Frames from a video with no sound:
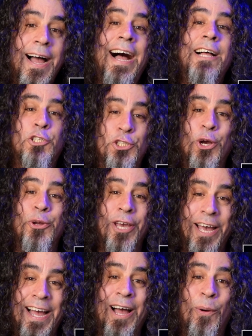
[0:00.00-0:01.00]
I'll show
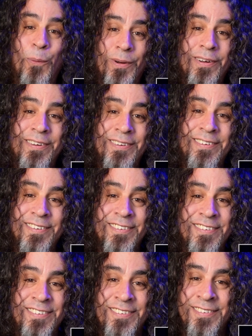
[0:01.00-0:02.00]
you how. That's my
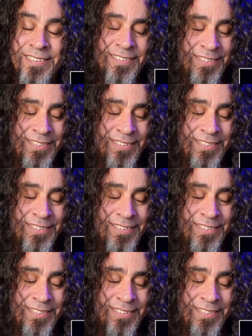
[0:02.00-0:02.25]
line.